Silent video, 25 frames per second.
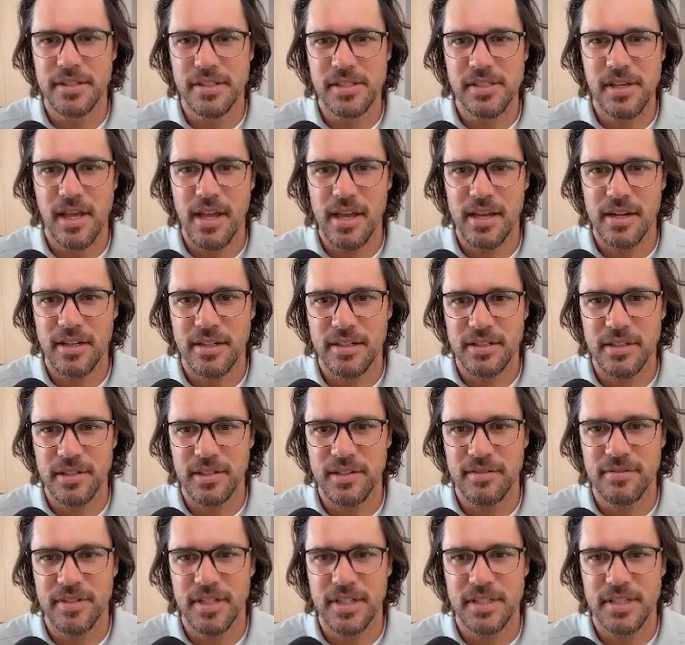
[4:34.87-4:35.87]
sciatic
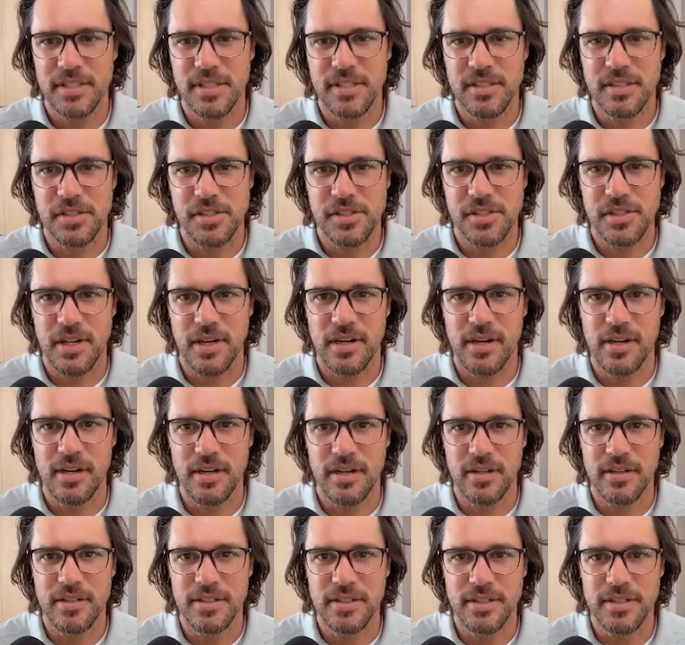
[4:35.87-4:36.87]
nerve doesn't start
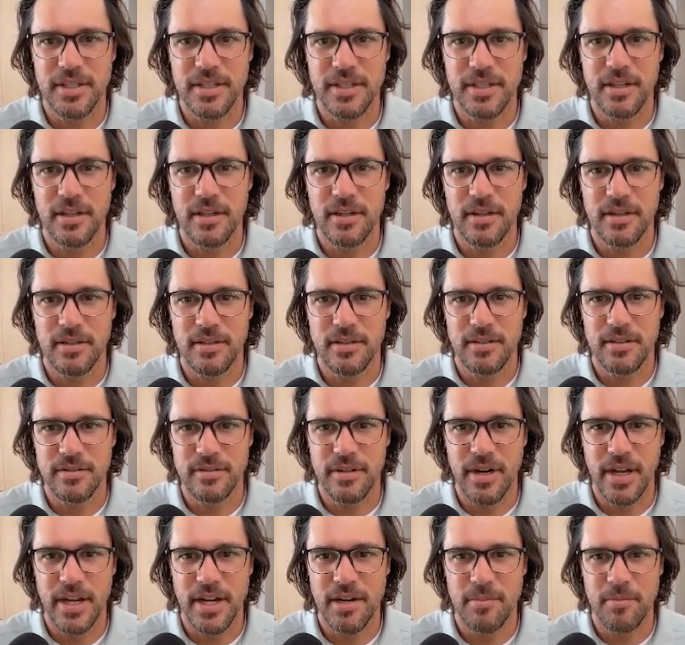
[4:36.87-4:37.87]
until
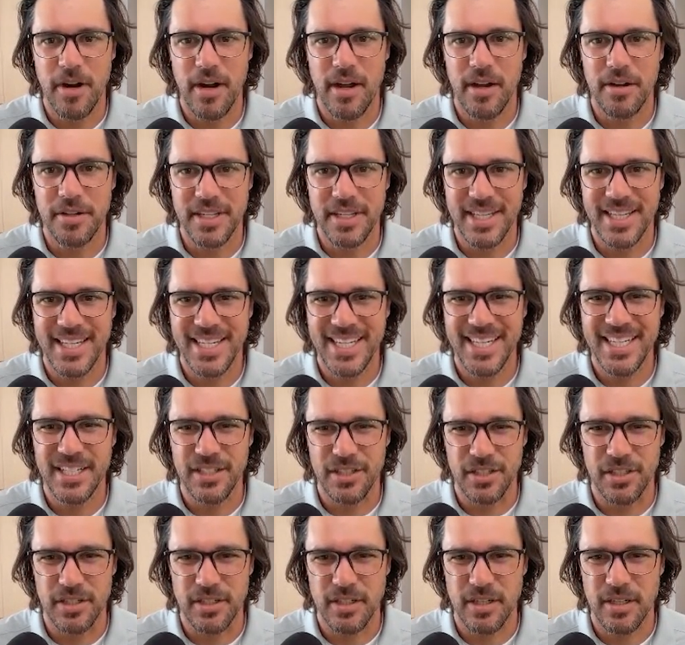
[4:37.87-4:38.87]
right around
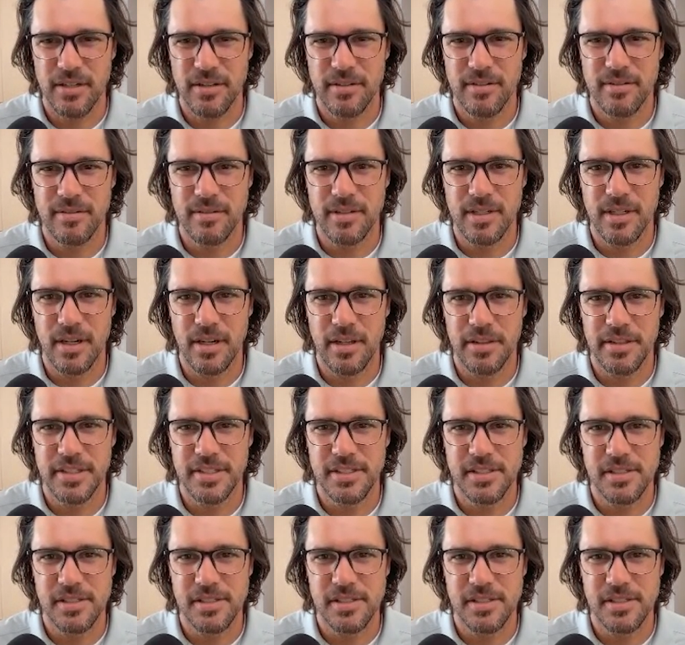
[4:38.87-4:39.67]
here, where all these